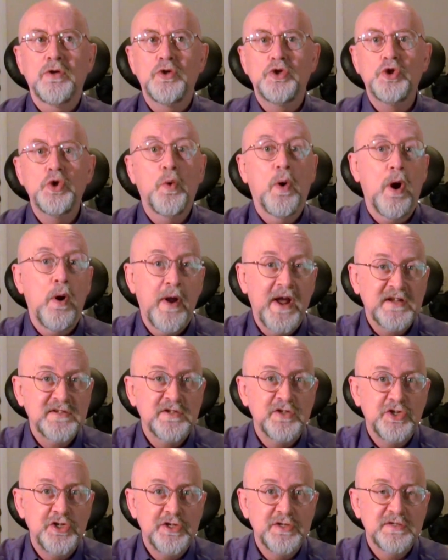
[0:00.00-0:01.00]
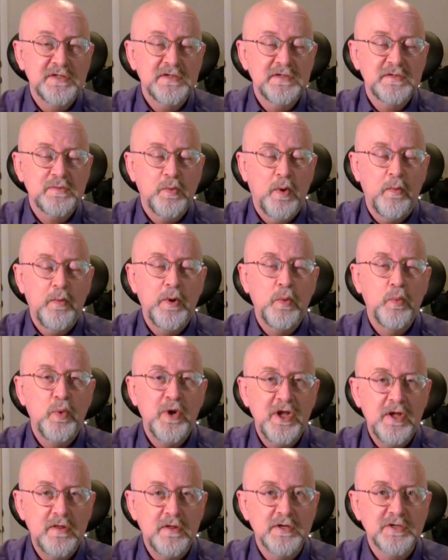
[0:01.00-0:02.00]
do our exegesis, when we
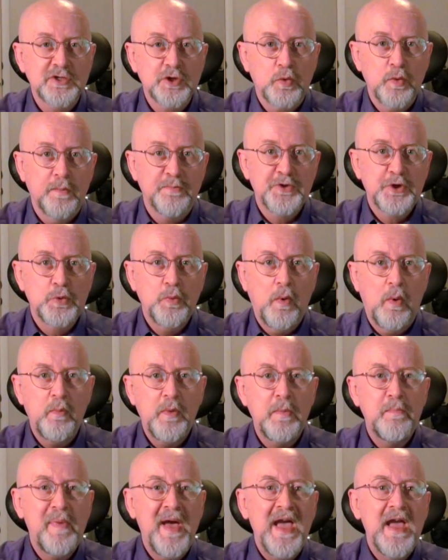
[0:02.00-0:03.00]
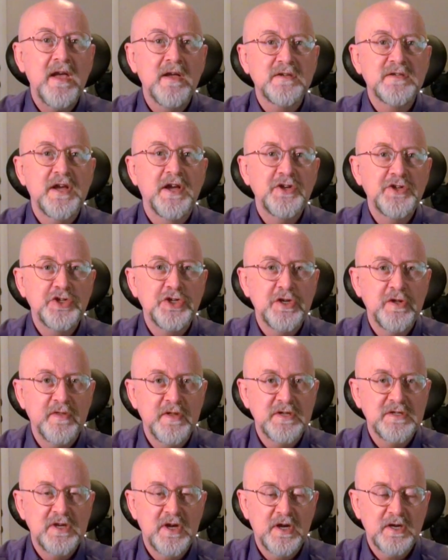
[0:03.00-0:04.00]
read the scripture, when we pay attention to
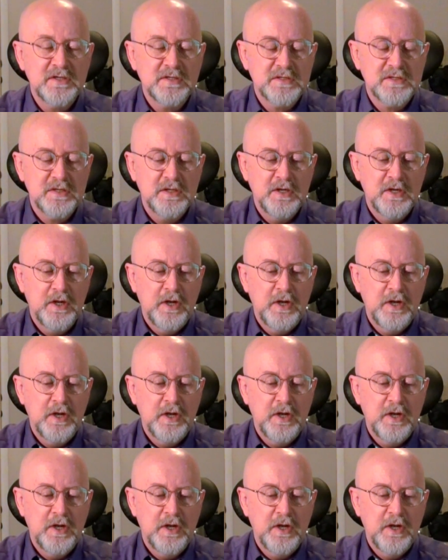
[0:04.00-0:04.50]
the text,